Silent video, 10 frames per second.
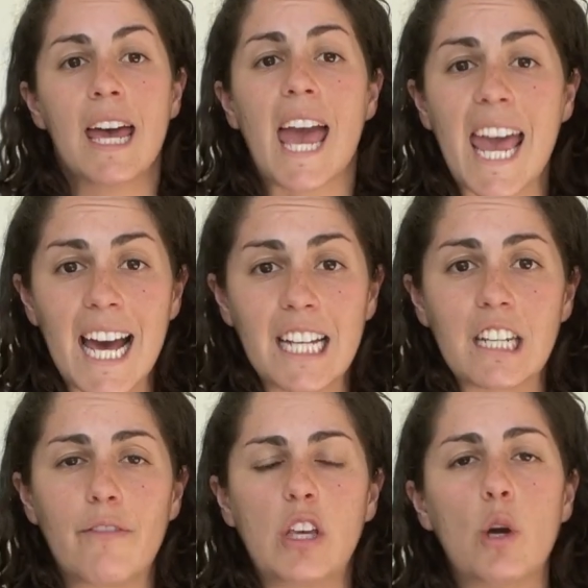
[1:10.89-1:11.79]

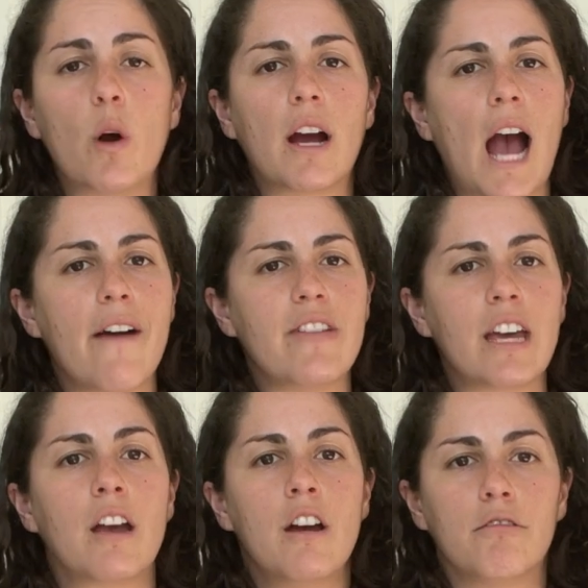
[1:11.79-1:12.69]
And if you are
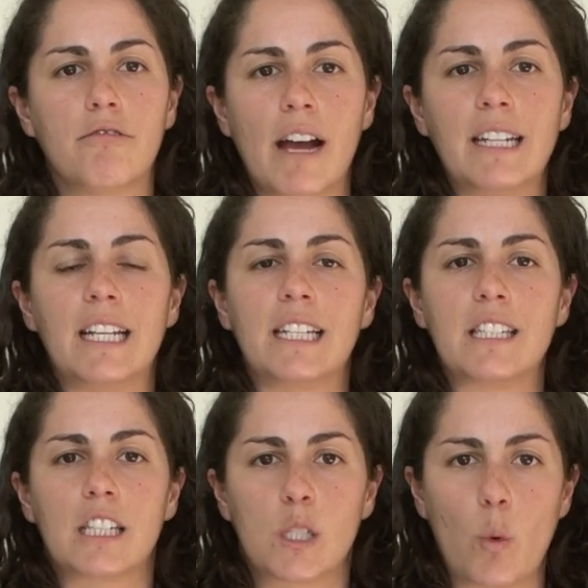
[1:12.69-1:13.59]
having
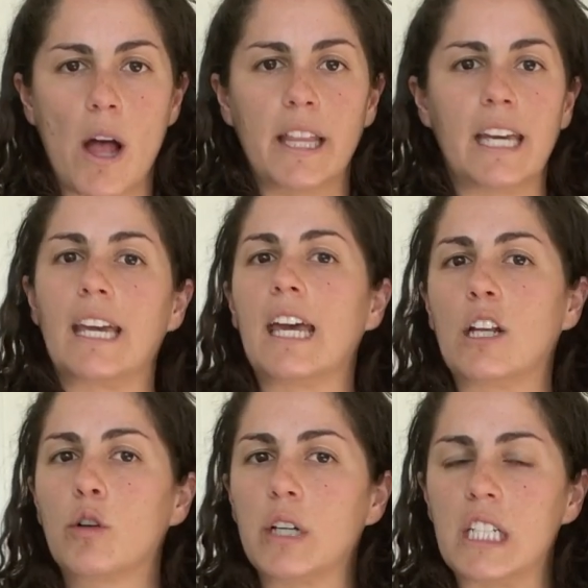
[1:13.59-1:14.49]
redness, swelling,
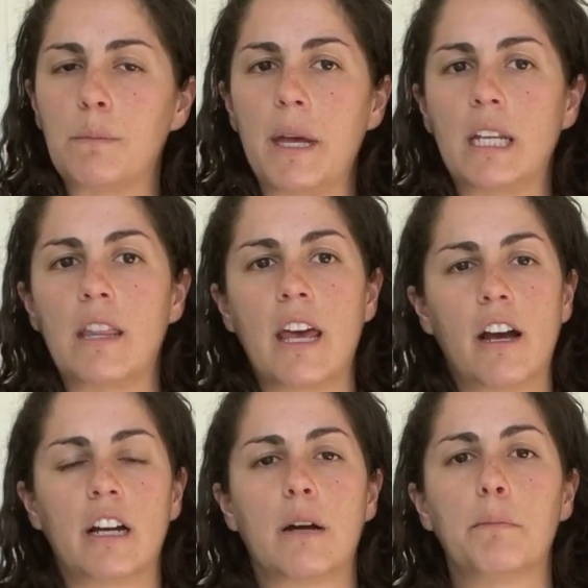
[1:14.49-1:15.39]
increased pain in the
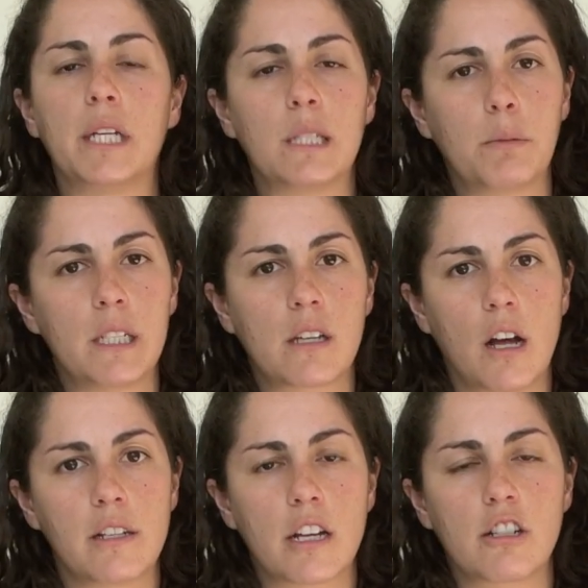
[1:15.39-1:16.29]
area, please
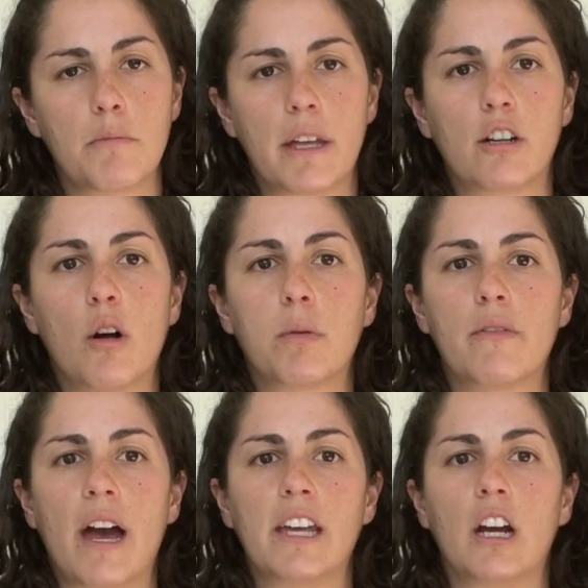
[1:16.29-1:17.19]
contact your medical
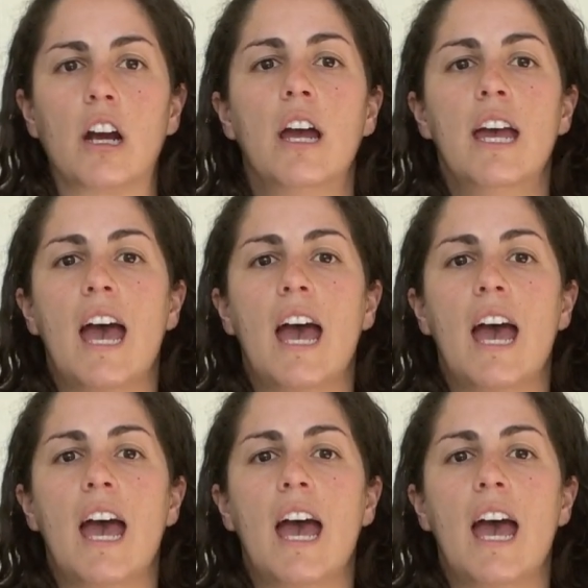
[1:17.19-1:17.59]
provider.